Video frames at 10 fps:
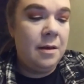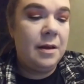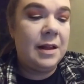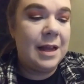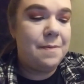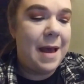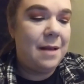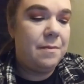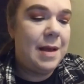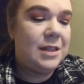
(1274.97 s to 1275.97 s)

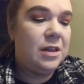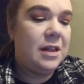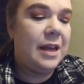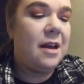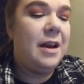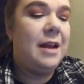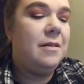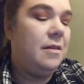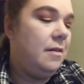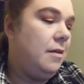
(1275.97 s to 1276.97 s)
Clickbait makes you click on it
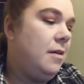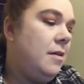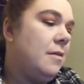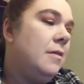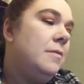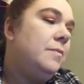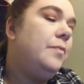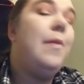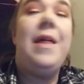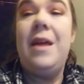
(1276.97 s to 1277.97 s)

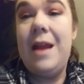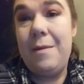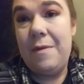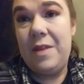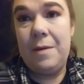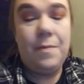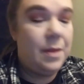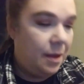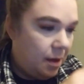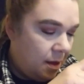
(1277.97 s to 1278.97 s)
by the name of the
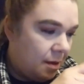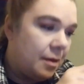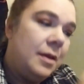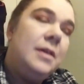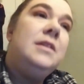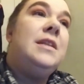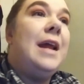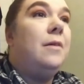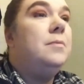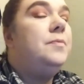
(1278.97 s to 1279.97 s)
title.